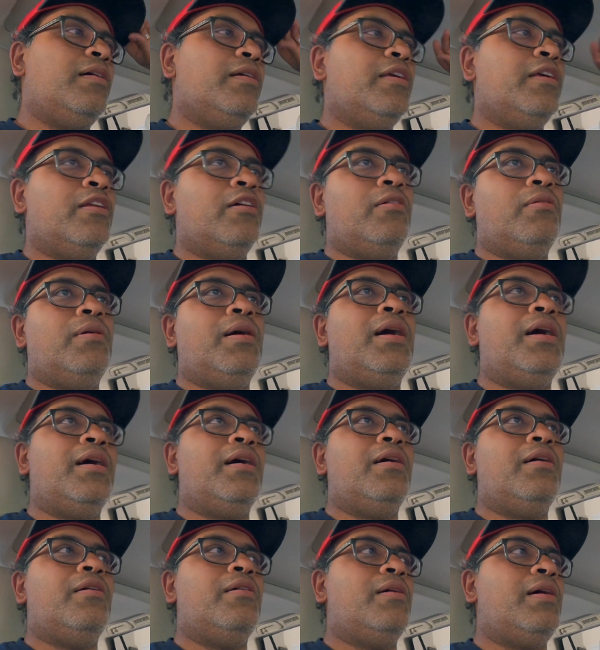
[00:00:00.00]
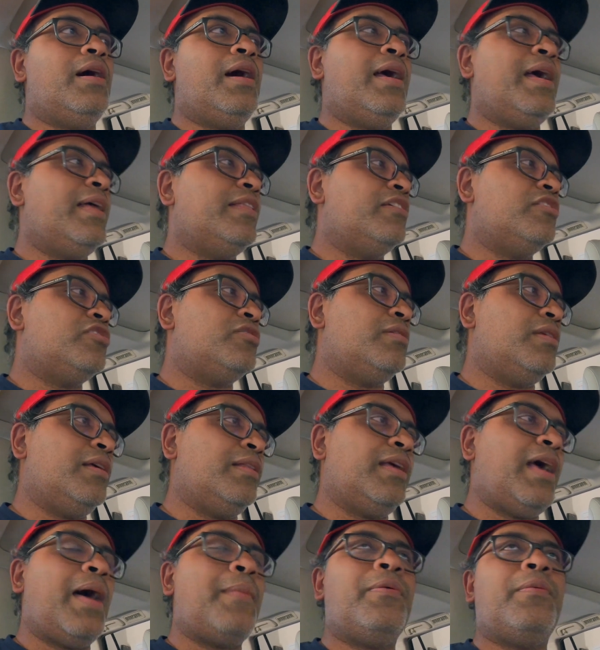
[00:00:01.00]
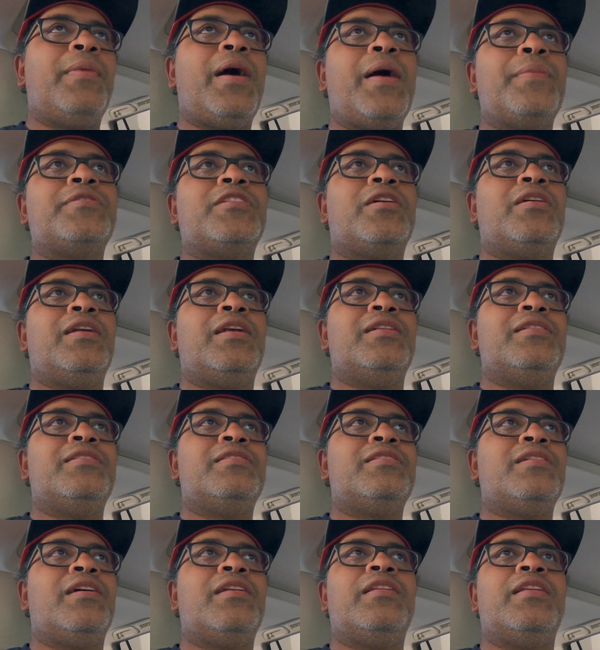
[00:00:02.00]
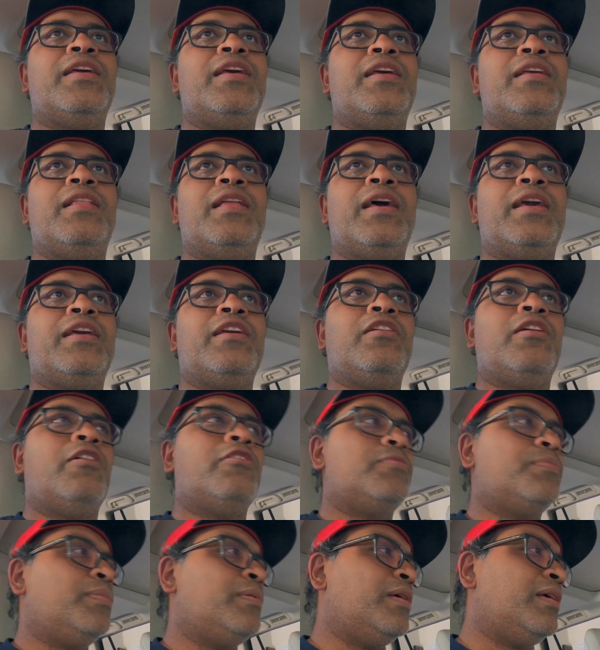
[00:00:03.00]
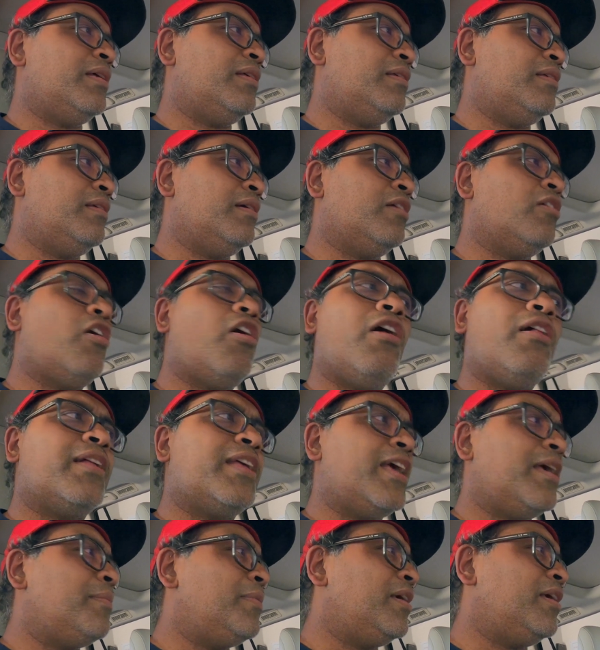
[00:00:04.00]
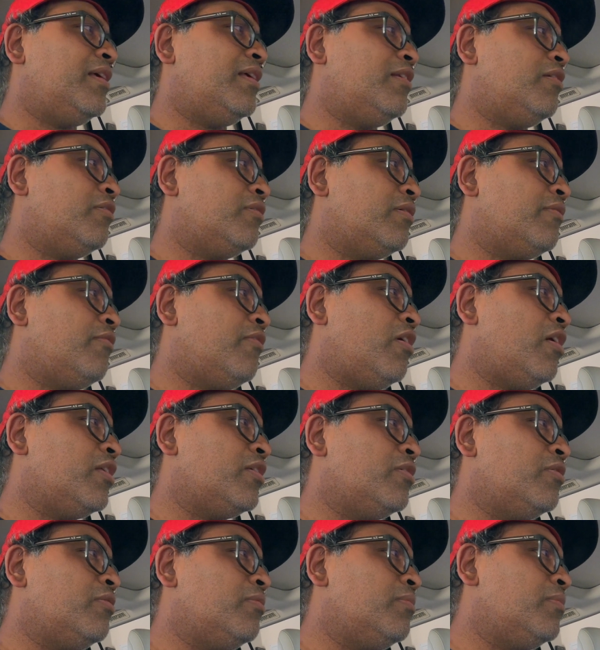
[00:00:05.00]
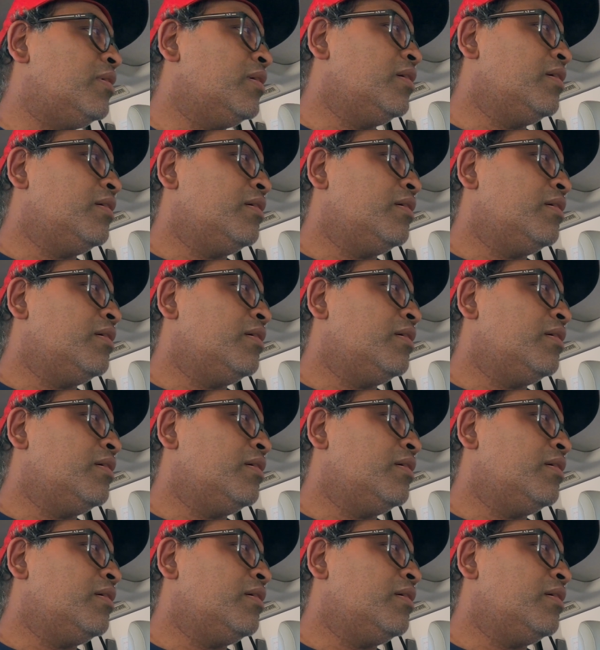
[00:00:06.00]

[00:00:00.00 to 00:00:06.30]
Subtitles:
you know, I had the Apple Maps on, and suddenly, like, you know, a call came in, or the volume,